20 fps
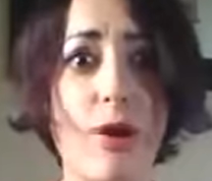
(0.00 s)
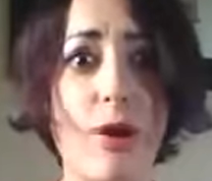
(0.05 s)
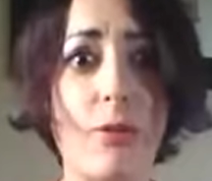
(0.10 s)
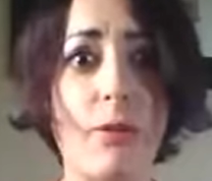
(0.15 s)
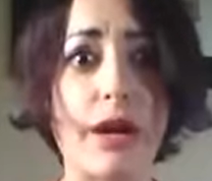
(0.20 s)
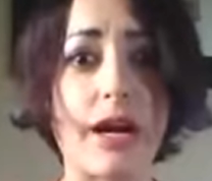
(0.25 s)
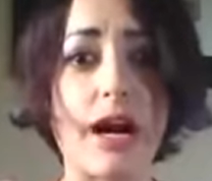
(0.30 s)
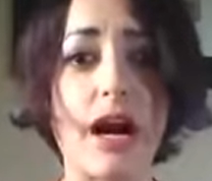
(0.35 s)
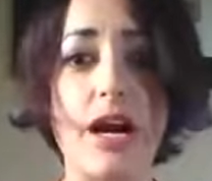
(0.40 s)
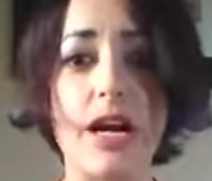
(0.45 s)
Oh
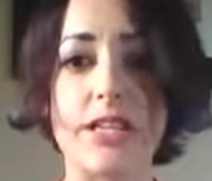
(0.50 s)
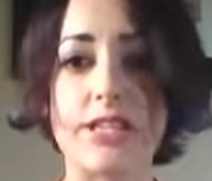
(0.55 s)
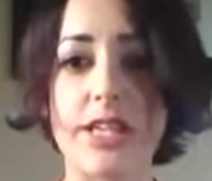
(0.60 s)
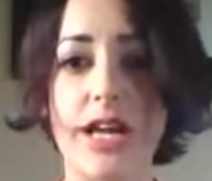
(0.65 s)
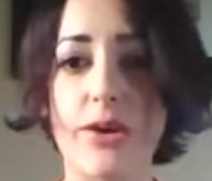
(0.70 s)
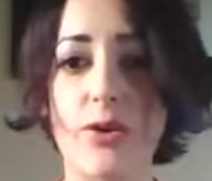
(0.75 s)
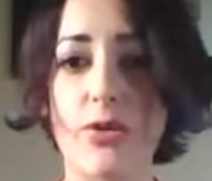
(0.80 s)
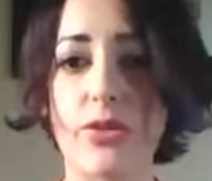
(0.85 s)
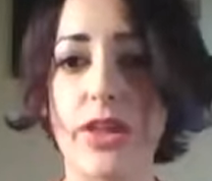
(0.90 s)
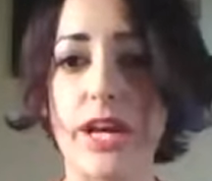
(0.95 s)
my gosh,
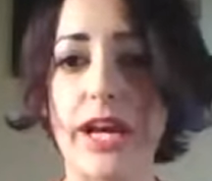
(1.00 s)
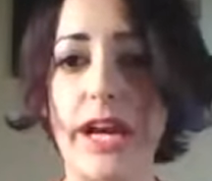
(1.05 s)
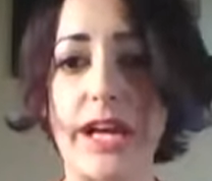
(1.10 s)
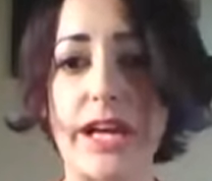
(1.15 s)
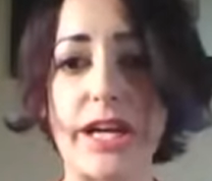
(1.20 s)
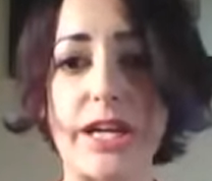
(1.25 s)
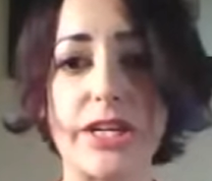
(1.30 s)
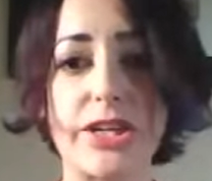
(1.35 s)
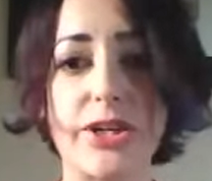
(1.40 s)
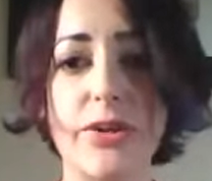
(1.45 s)
I don't think I
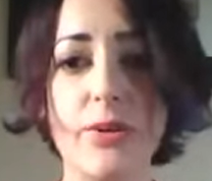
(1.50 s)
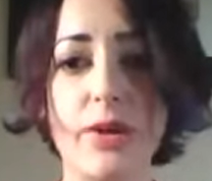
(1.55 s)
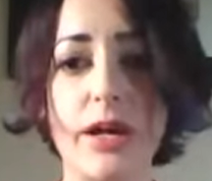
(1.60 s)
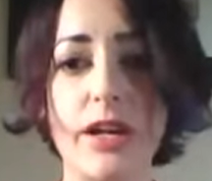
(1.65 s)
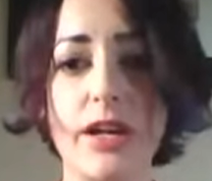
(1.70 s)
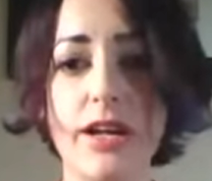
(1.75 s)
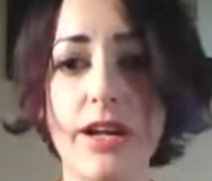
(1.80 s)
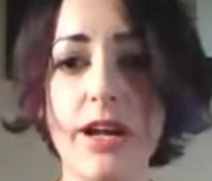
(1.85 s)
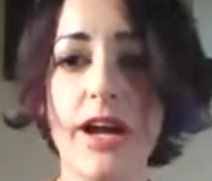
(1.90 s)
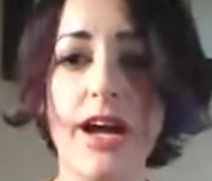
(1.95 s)
could do
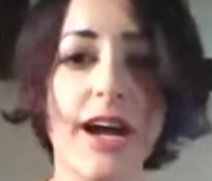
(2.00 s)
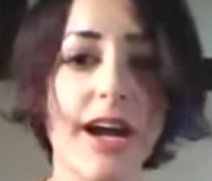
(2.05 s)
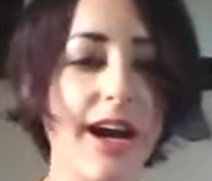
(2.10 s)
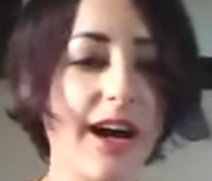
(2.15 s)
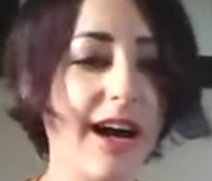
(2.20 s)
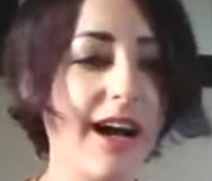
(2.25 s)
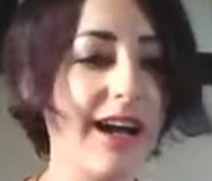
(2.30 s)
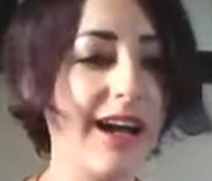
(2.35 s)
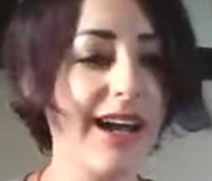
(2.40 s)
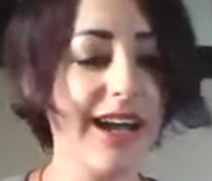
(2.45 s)

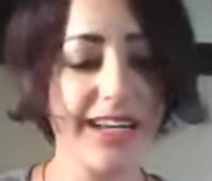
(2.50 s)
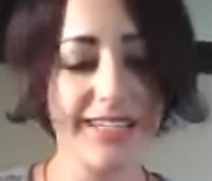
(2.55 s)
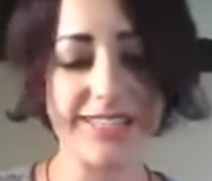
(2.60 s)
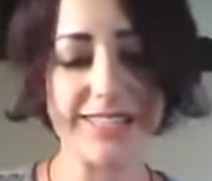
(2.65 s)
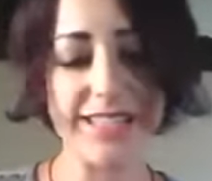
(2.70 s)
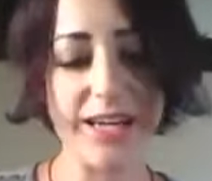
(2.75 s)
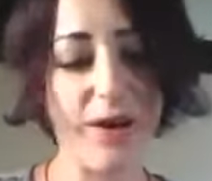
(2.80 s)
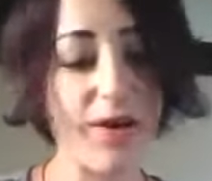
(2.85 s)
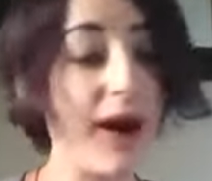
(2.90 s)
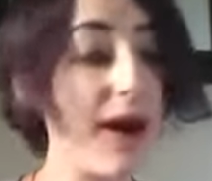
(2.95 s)
it.
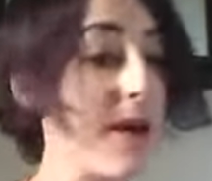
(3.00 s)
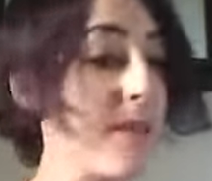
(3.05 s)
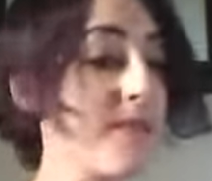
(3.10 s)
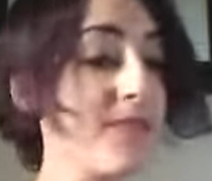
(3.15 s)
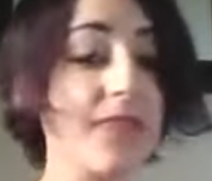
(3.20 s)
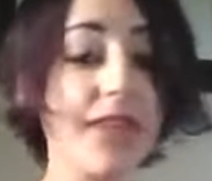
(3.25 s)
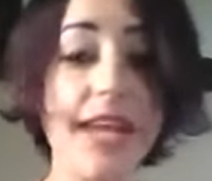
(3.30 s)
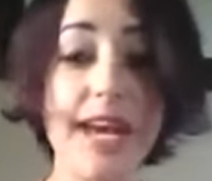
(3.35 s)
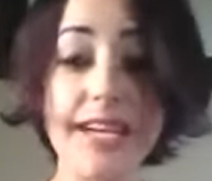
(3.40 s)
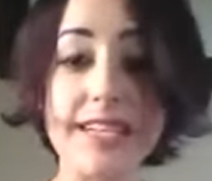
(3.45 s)
So,
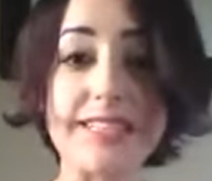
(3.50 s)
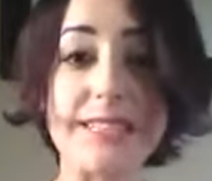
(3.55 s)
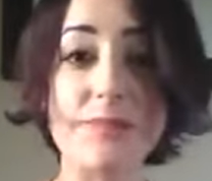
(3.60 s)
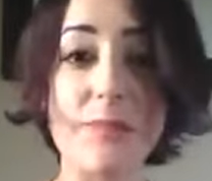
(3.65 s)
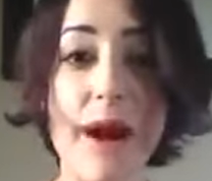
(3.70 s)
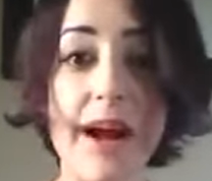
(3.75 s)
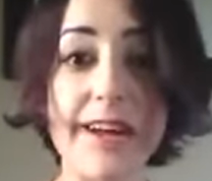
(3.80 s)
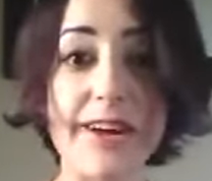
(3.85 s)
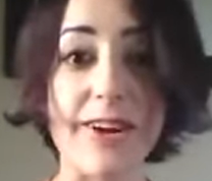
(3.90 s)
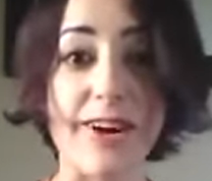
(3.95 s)
yeah,
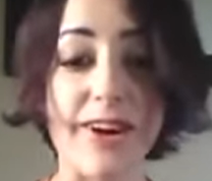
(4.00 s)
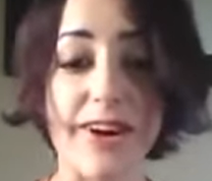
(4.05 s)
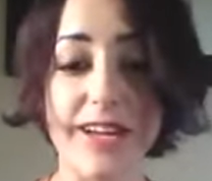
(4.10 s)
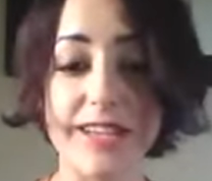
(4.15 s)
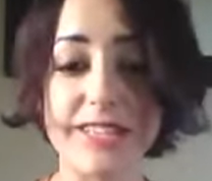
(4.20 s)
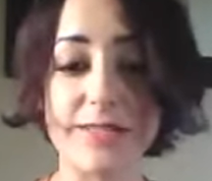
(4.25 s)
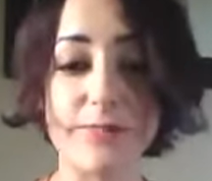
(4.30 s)
spider.